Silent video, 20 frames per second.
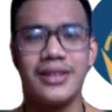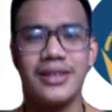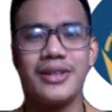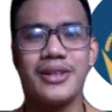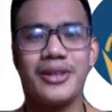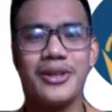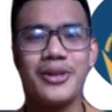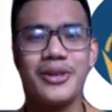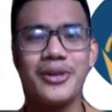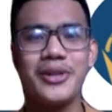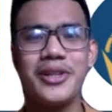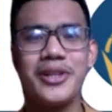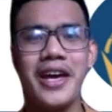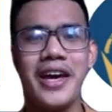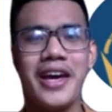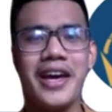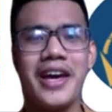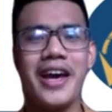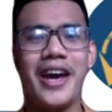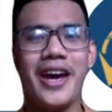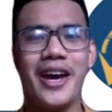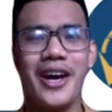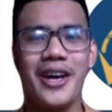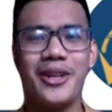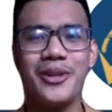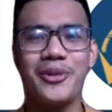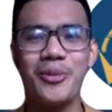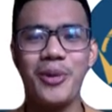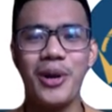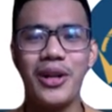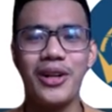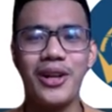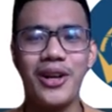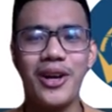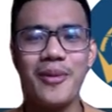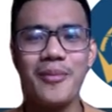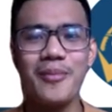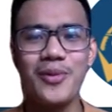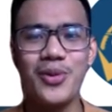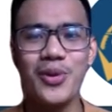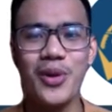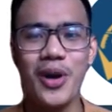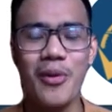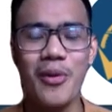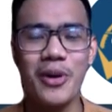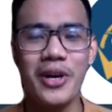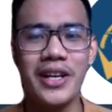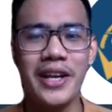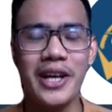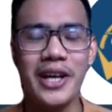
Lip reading: Good day and welcome to our